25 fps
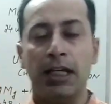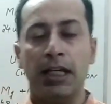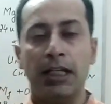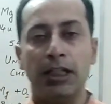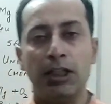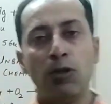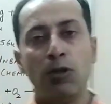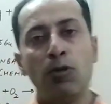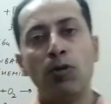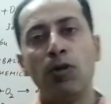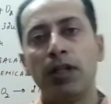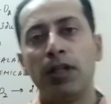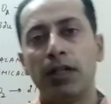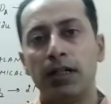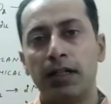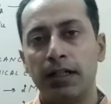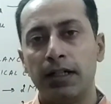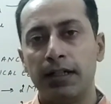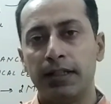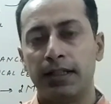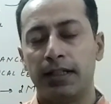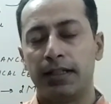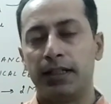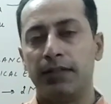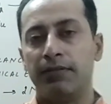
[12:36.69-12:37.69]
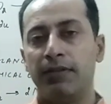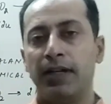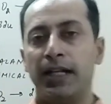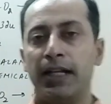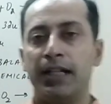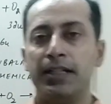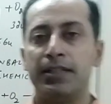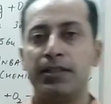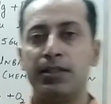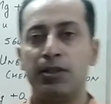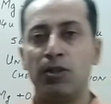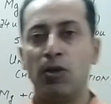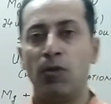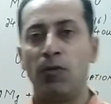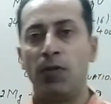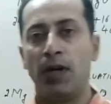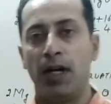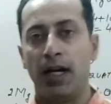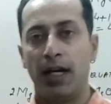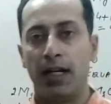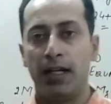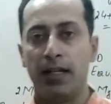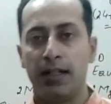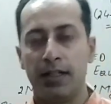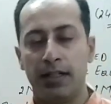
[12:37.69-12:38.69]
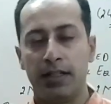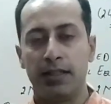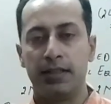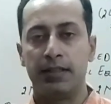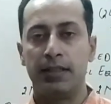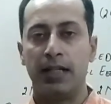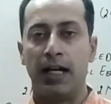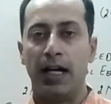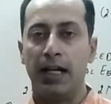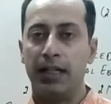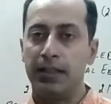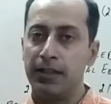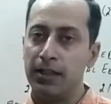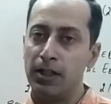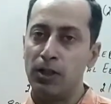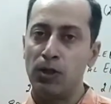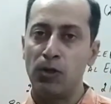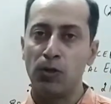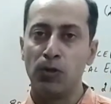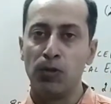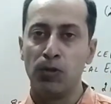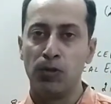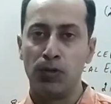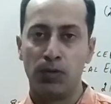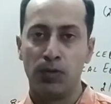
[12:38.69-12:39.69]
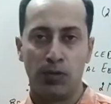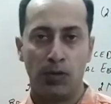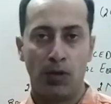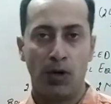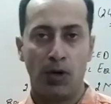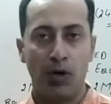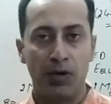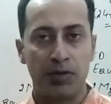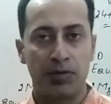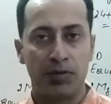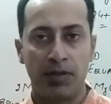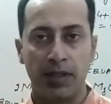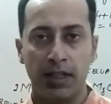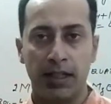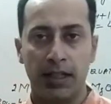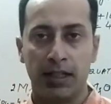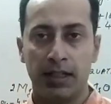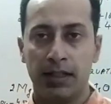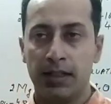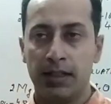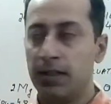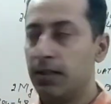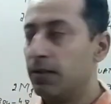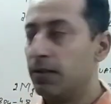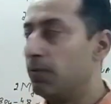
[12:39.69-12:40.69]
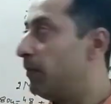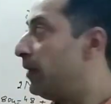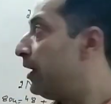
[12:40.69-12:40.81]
you learned that the valency of iron is either 2 or 3.